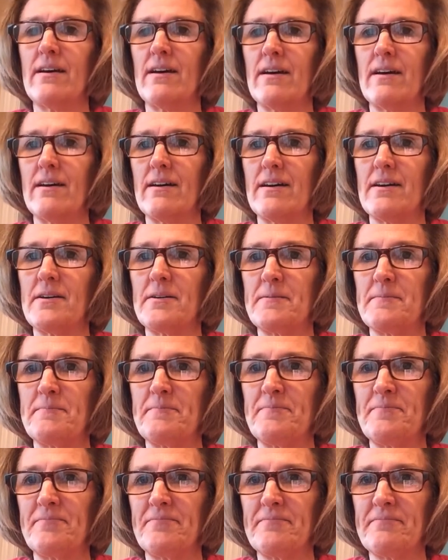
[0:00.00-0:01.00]

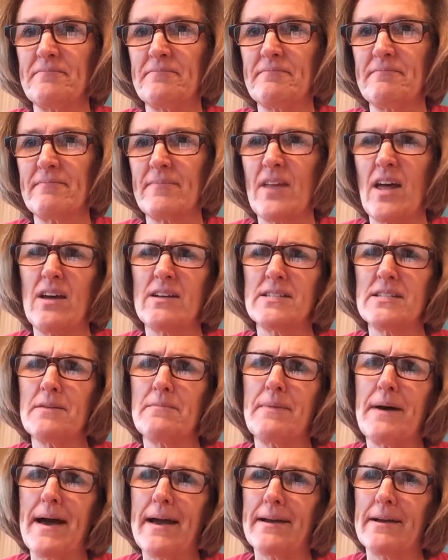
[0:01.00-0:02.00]
a
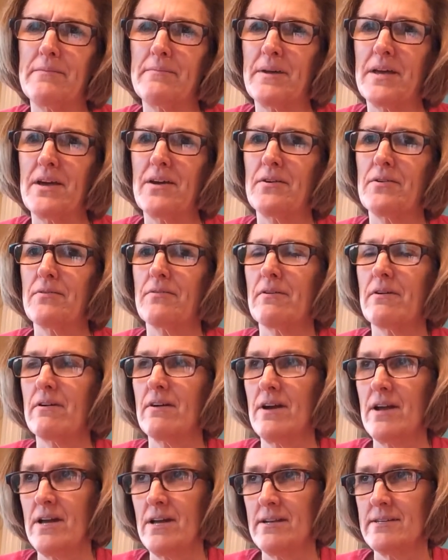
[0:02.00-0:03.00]
tobacco bed or